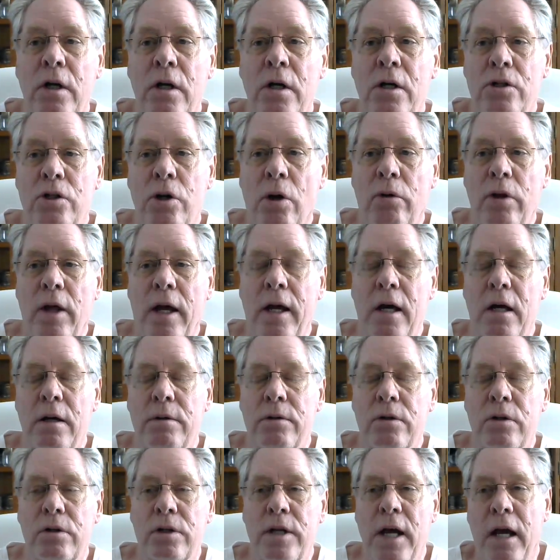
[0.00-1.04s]
So they
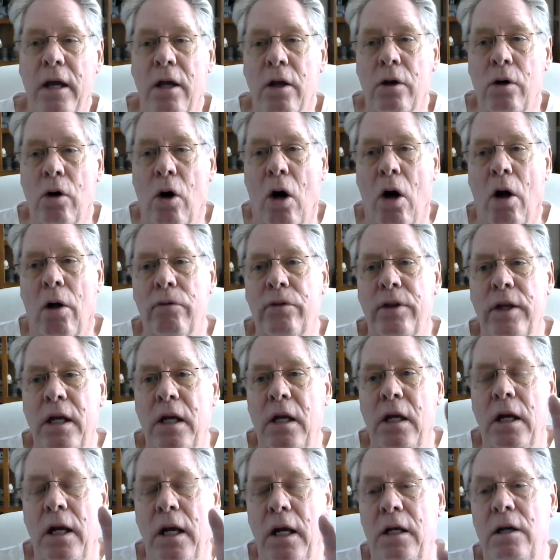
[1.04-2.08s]
had taken all
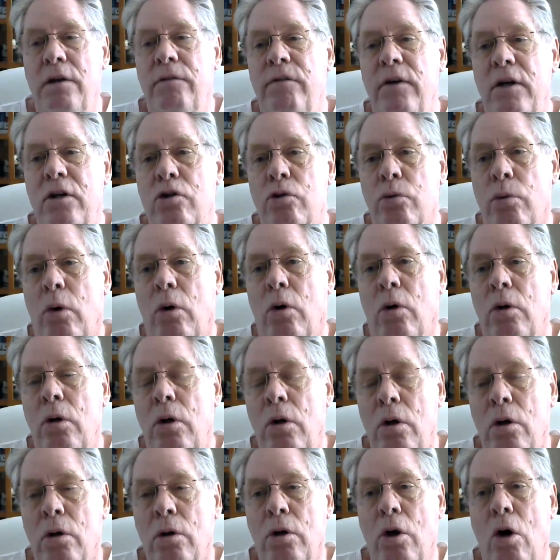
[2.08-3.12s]
the
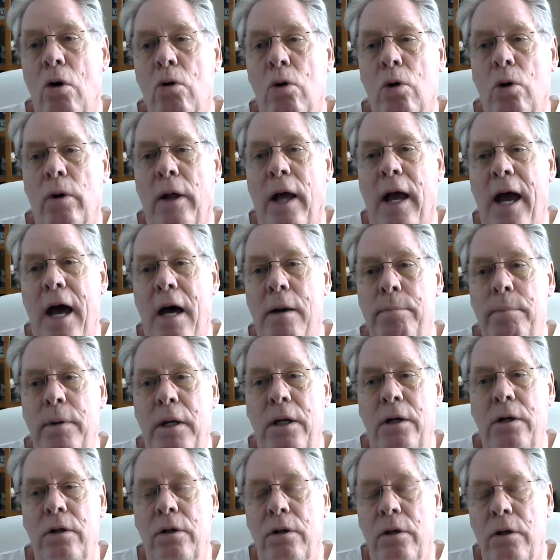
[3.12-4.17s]
individual local
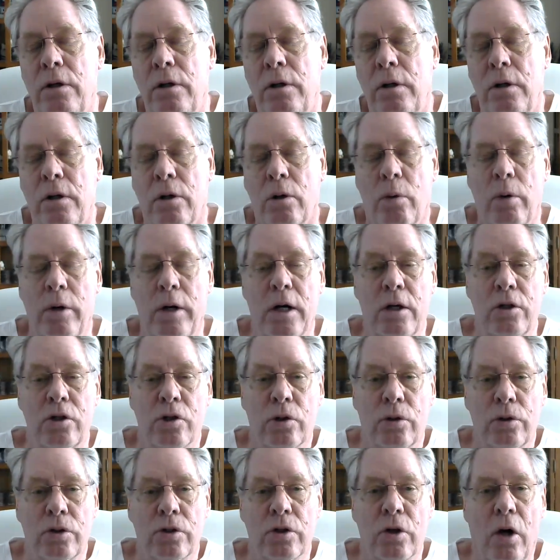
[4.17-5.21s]
admin
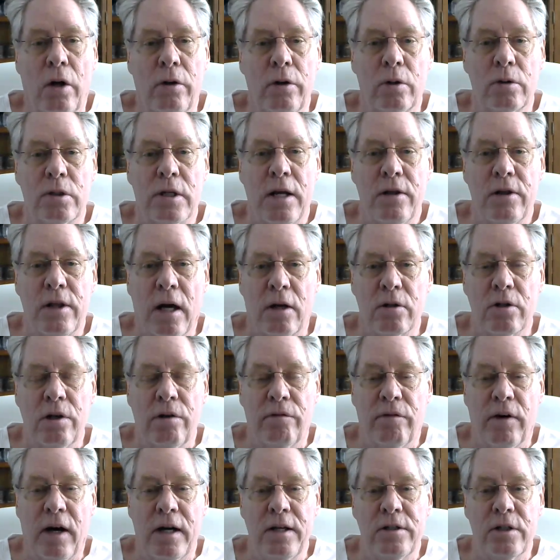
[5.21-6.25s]
credentials on those 8,000
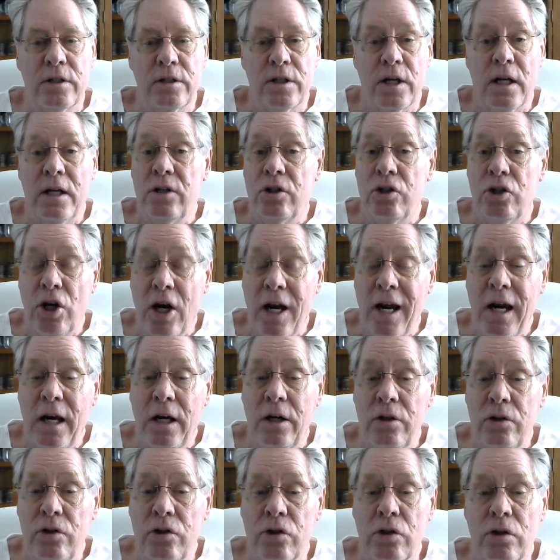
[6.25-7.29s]
devices and
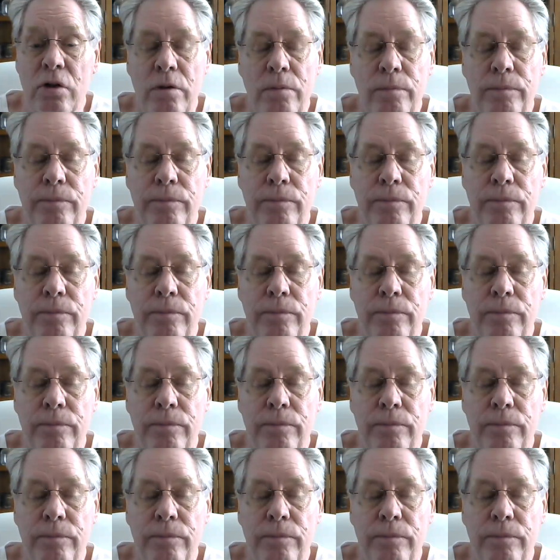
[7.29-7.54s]
changed